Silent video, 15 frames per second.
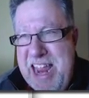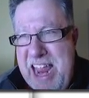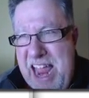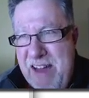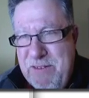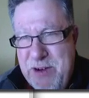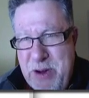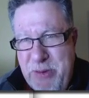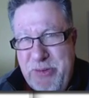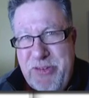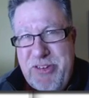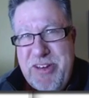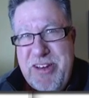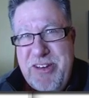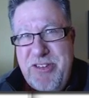
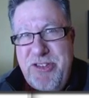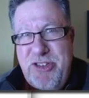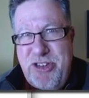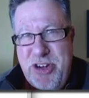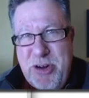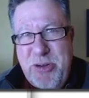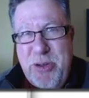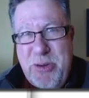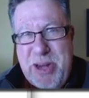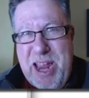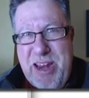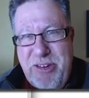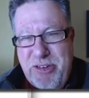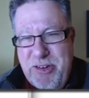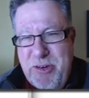Evernote's
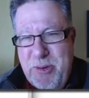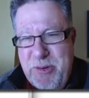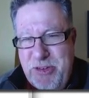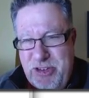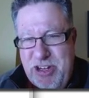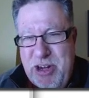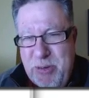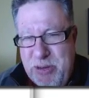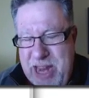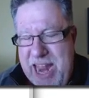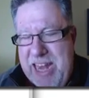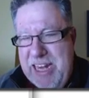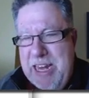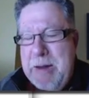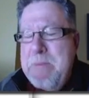geolocation or
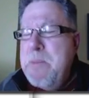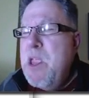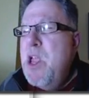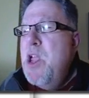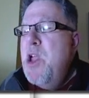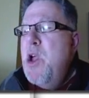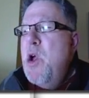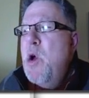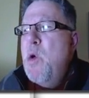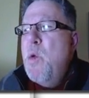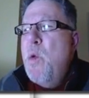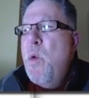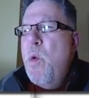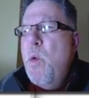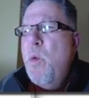geotagging.
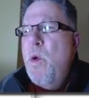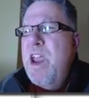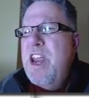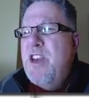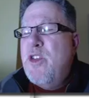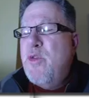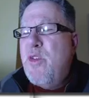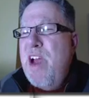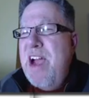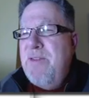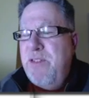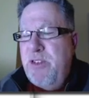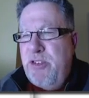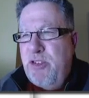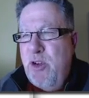We
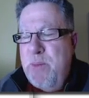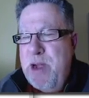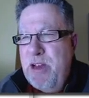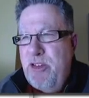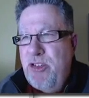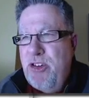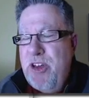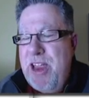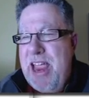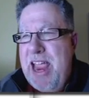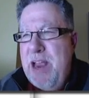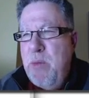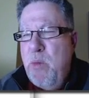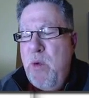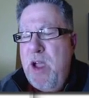travel so much,
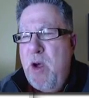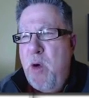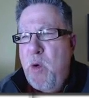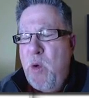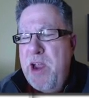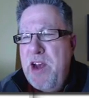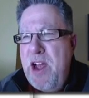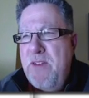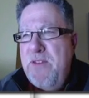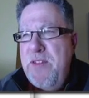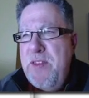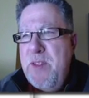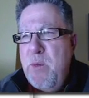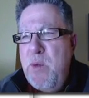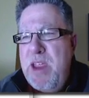and quite
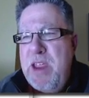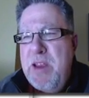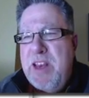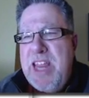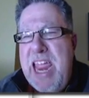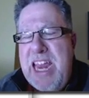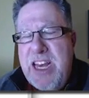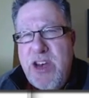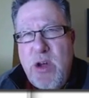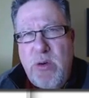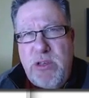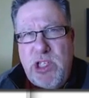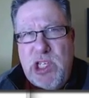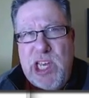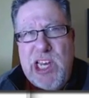often we take
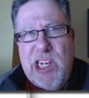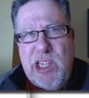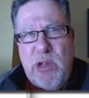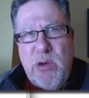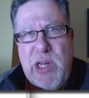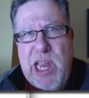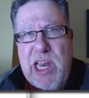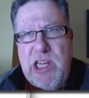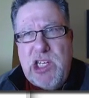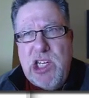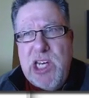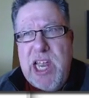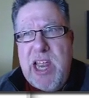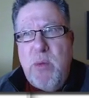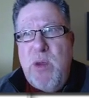notes in a
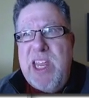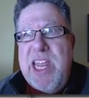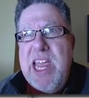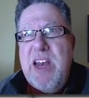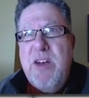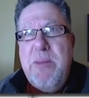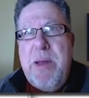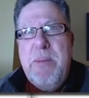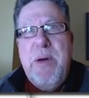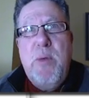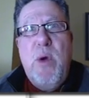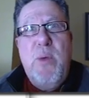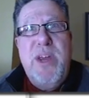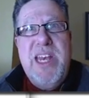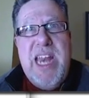location and we can't remember
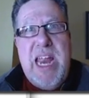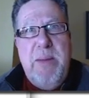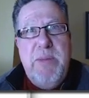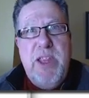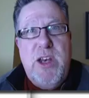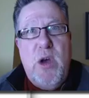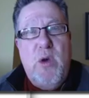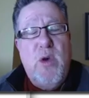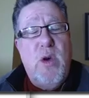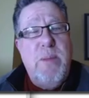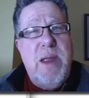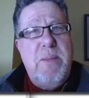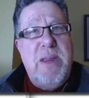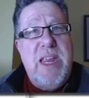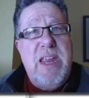what we named the note or
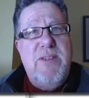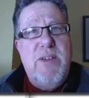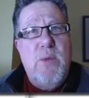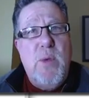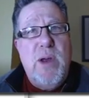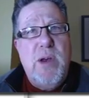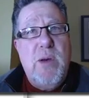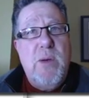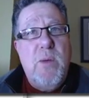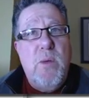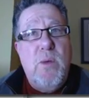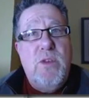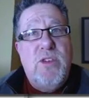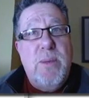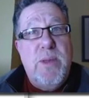maybe even what
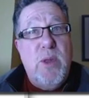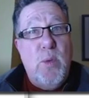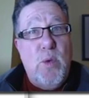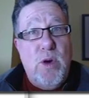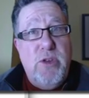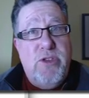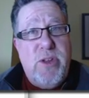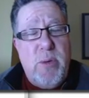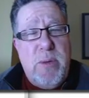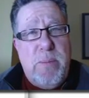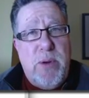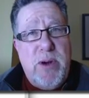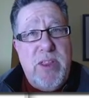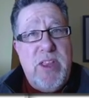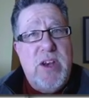some of the words that we
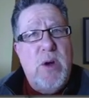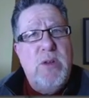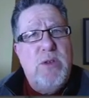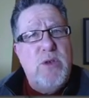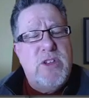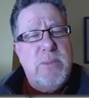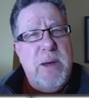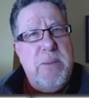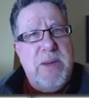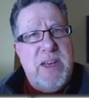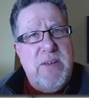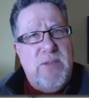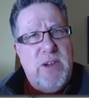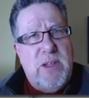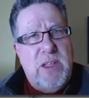put in the note, so it might be
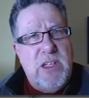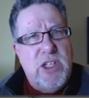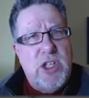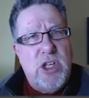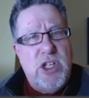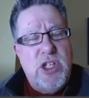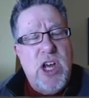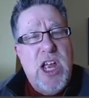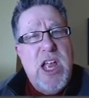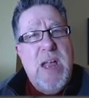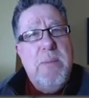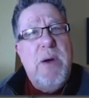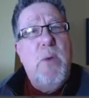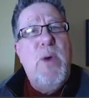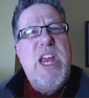difficult to search,
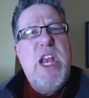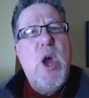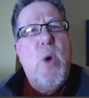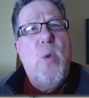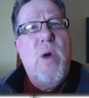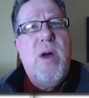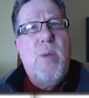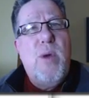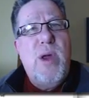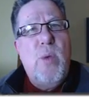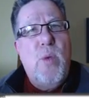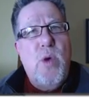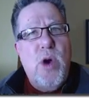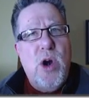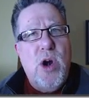but we know where we
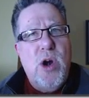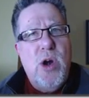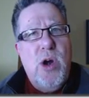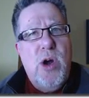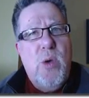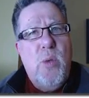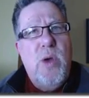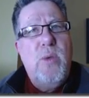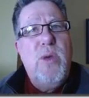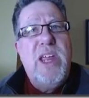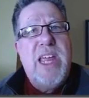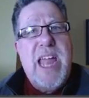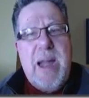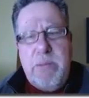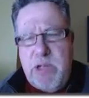were when we
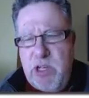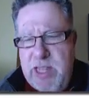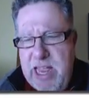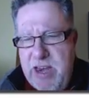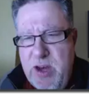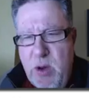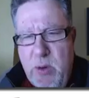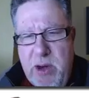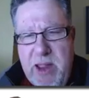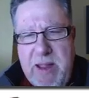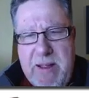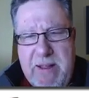captured that note.